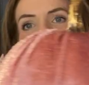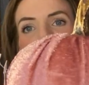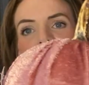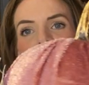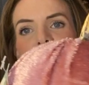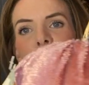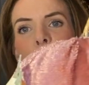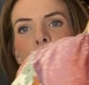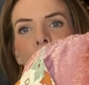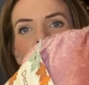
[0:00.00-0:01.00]
It's just so
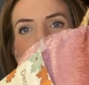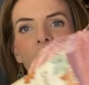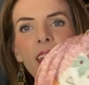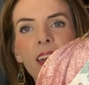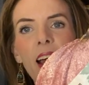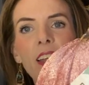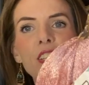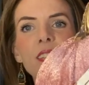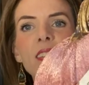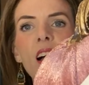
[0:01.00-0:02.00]
pretty. I
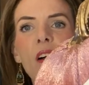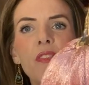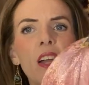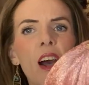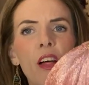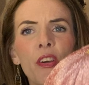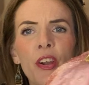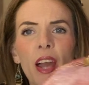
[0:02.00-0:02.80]
just love the color.